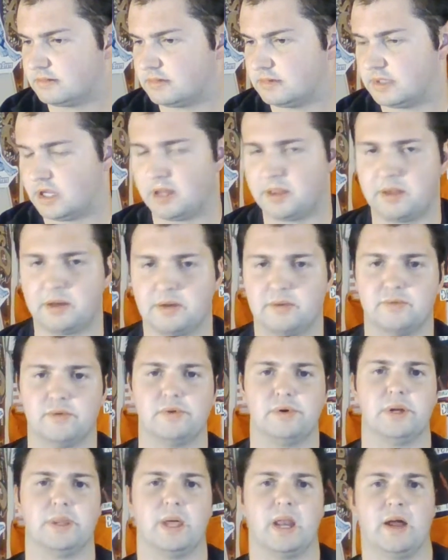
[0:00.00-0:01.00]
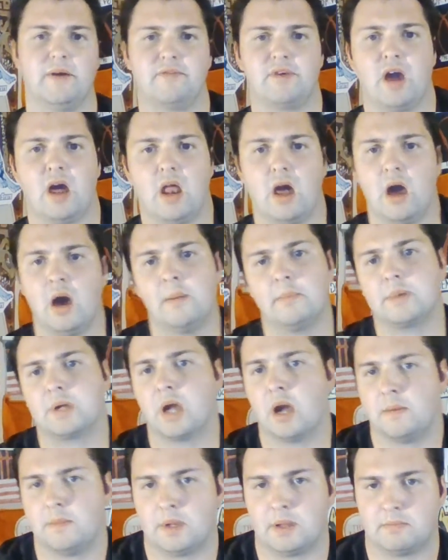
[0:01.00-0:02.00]
Nothing really that I've got
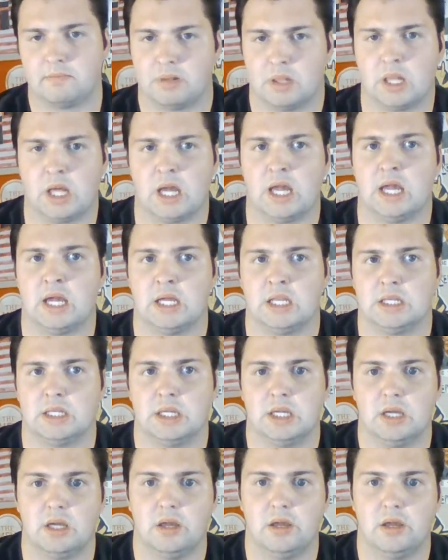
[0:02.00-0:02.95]
upcoming planned.